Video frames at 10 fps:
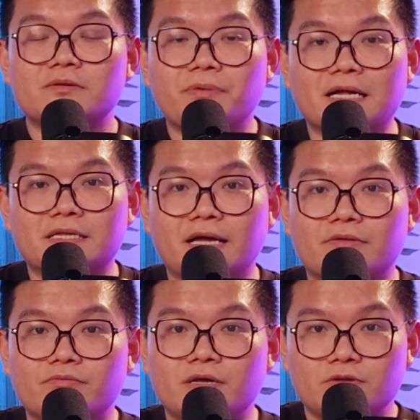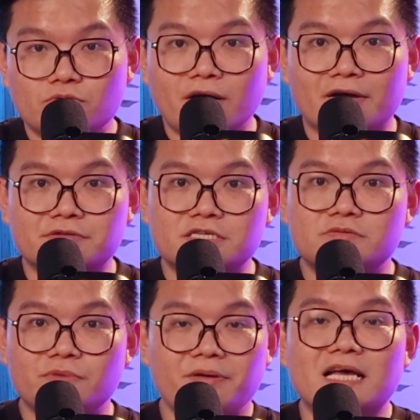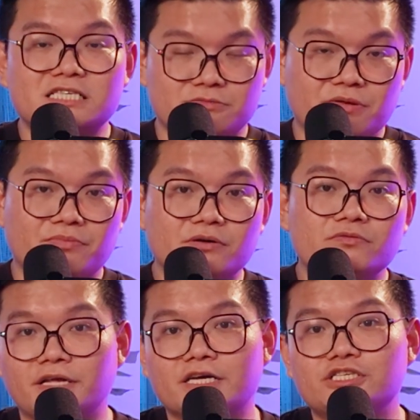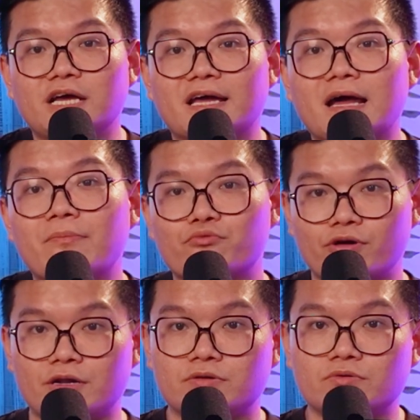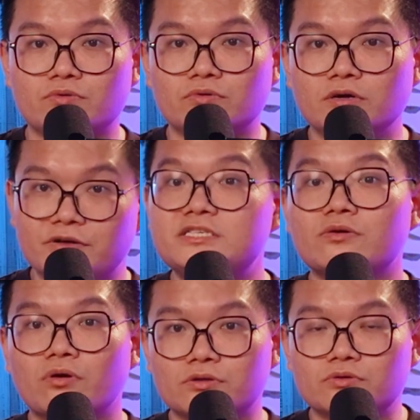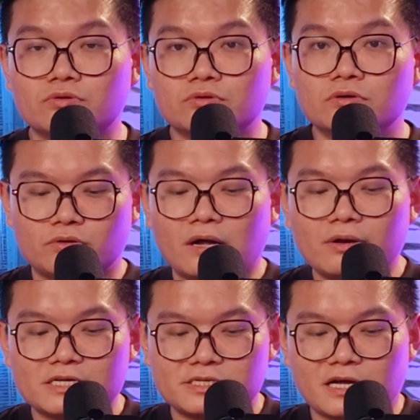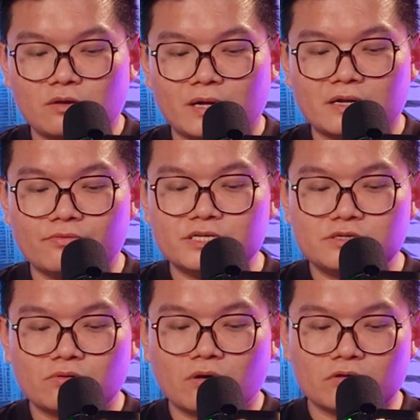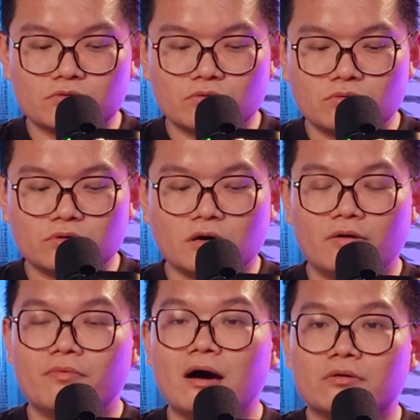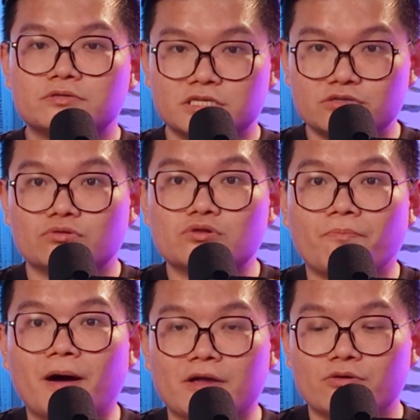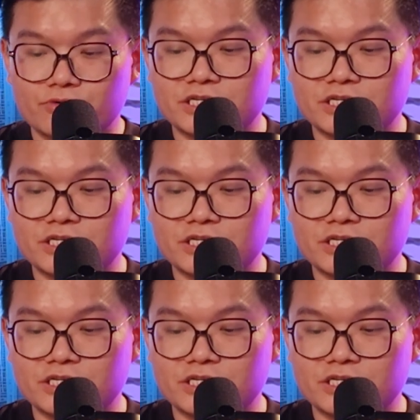part that we do have this DBSS people, they actually can upgrade to resale condo. So now let's take a look at the resale condo around this whole Toa Payoh